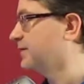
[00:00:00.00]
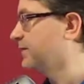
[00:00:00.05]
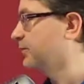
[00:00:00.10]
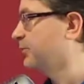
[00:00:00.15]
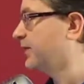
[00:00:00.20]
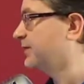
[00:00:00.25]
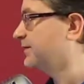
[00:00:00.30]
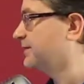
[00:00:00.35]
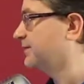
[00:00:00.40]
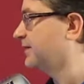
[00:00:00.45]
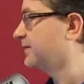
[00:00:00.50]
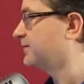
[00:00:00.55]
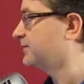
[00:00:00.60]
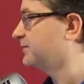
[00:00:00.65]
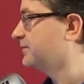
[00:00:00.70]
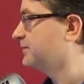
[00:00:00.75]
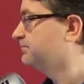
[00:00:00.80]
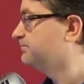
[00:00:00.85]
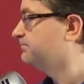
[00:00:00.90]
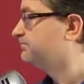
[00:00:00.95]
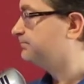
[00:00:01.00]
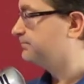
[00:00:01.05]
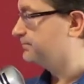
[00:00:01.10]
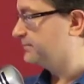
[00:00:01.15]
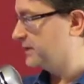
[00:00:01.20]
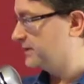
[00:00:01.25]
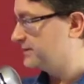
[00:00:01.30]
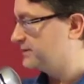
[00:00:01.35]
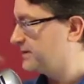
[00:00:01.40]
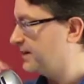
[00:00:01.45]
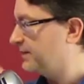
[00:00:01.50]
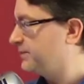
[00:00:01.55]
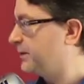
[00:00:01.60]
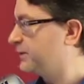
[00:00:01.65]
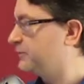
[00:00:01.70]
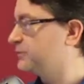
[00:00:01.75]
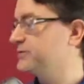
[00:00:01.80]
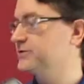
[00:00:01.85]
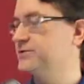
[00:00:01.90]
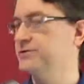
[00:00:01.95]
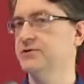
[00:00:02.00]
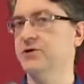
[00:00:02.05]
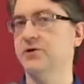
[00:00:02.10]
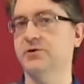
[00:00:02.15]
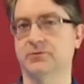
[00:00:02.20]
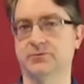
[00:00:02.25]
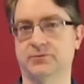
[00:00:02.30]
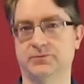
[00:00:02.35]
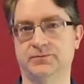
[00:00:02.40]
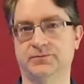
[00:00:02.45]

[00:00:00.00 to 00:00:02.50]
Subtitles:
The predecessor is name equals Joe.